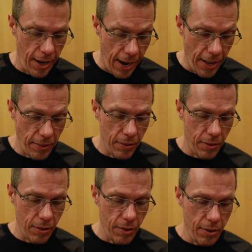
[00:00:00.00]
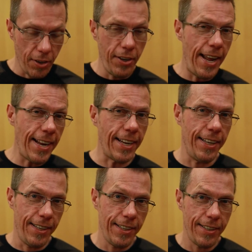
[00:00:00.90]
and they're
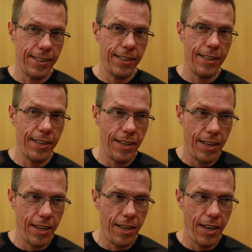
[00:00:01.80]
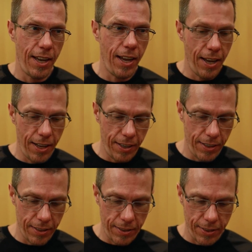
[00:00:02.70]
naked,
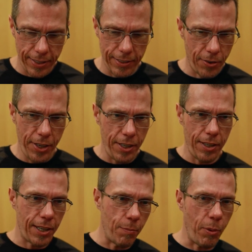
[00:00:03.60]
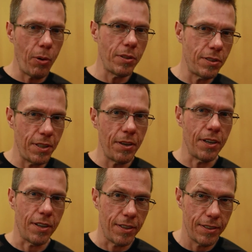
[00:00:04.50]
and like they're eating like a bowl of
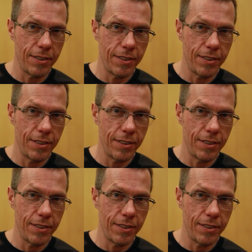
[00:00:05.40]
cereal.